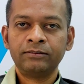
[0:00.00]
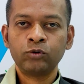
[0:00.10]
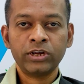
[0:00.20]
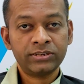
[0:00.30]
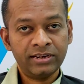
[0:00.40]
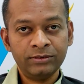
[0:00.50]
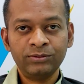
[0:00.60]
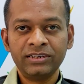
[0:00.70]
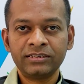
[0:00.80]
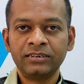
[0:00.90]
vocational
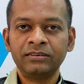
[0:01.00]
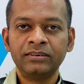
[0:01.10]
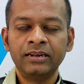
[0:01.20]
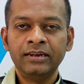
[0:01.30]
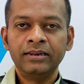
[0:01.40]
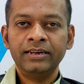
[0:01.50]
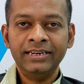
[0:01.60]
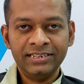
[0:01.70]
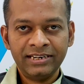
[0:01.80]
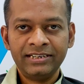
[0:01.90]
education
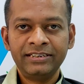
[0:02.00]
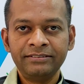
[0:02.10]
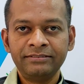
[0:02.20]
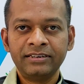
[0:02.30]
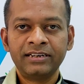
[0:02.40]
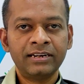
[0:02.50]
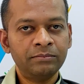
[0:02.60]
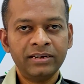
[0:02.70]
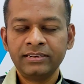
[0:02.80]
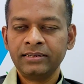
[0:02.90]
initiative run
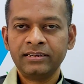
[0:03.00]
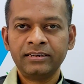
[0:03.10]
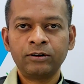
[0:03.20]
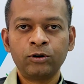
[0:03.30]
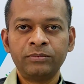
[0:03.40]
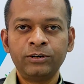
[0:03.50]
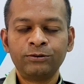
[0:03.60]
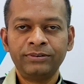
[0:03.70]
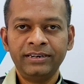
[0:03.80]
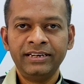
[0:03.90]
by the Government
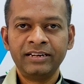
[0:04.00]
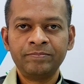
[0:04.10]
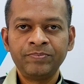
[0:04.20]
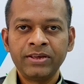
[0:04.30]
of India.